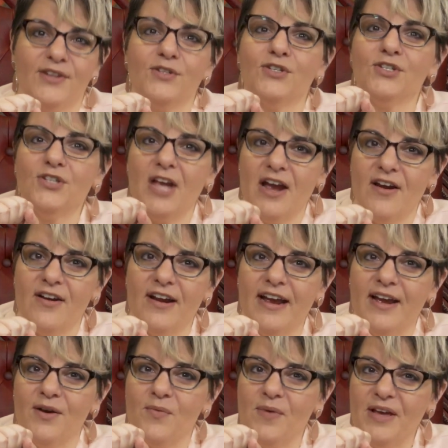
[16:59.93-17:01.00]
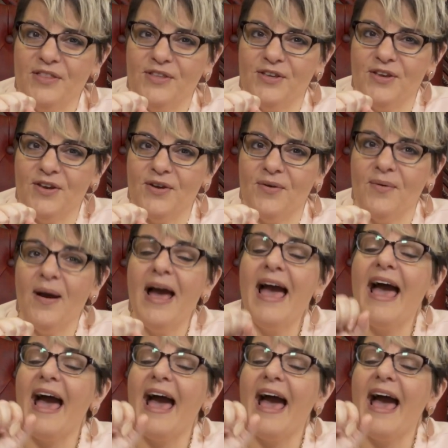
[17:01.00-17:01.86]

sharing with you